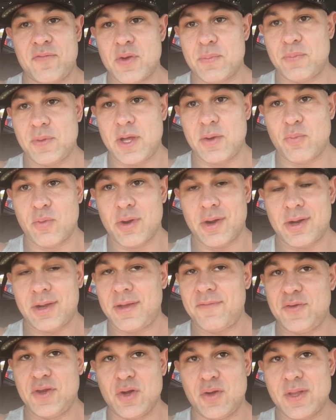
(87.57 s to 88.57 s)
If your blood
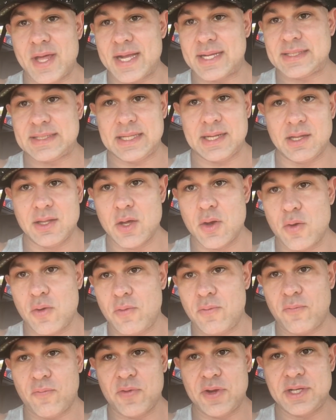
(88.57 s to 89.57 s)
work, if you don't like seeing a
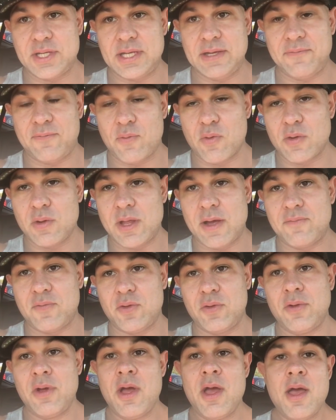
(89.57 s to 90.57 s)
low free T4
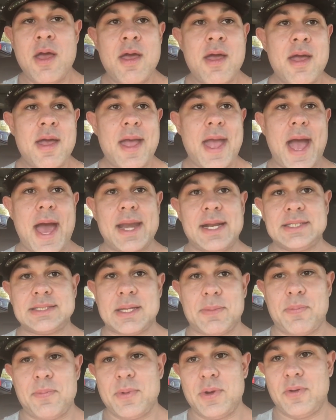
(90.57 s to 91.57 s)
level, add in
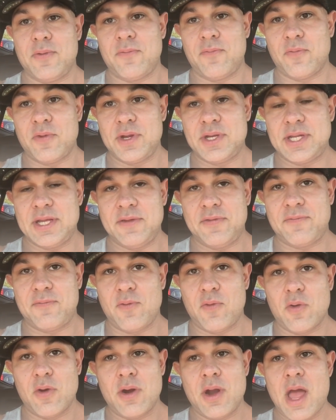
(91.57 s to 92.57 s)
supplemental free
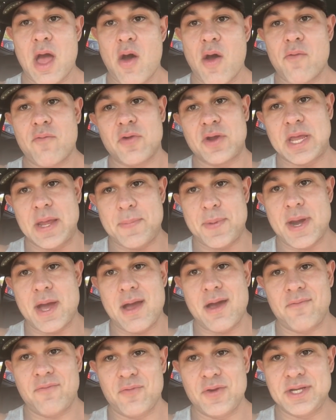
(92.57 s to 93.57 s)
T4. However, keep an
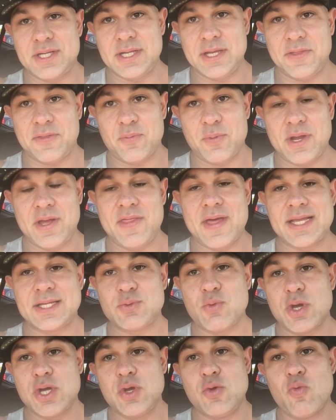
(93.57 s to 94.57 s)
eye on free T3.
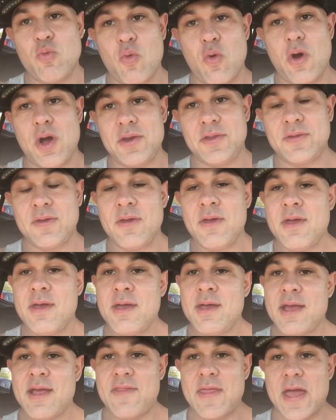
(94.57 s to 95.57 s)
That's what you want,
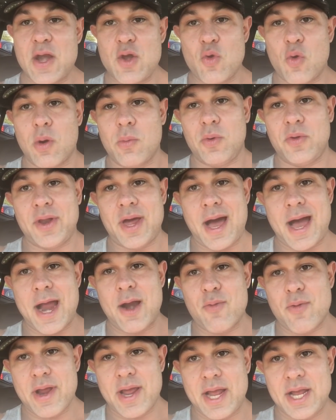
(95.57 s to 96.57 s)
in that normal to
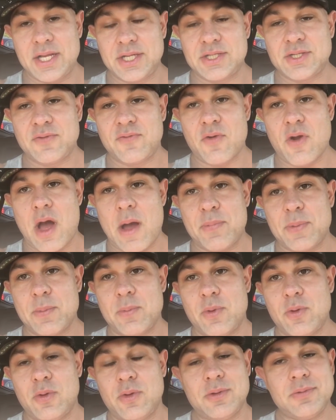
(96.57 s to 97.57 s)
high range for
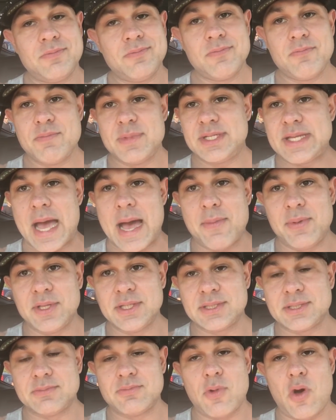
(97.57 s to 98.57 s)
optimal
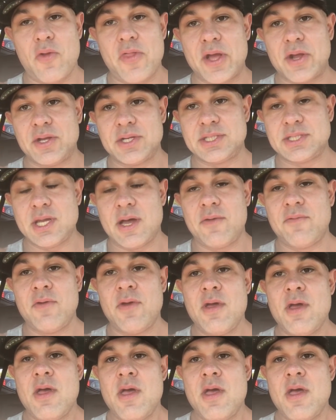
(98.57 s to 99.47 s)
metabolism, all that good stuff.